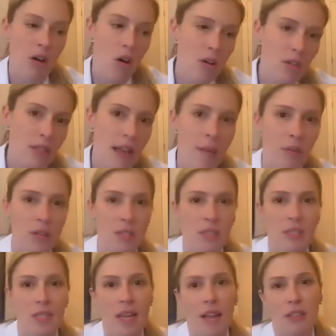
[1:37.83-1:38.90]
Alzheimer's and
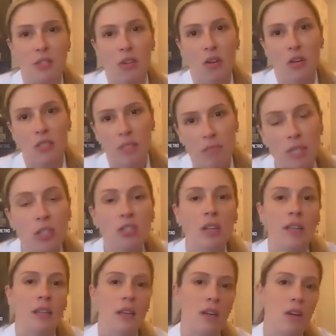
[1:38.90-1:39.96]
statins cause dementia
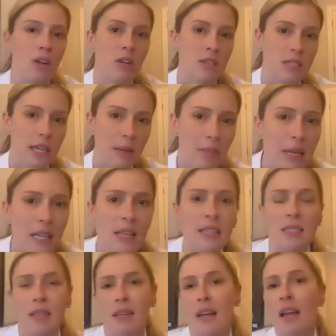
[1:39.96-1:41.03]
and they can cause diabetes
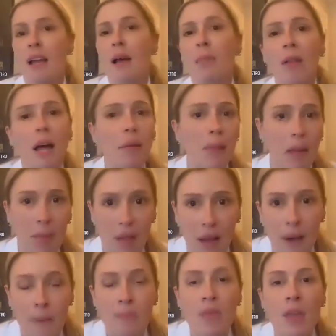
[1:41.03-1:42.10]
and blah, blah,
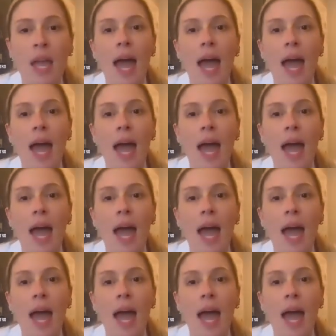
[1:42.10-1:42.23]
blah.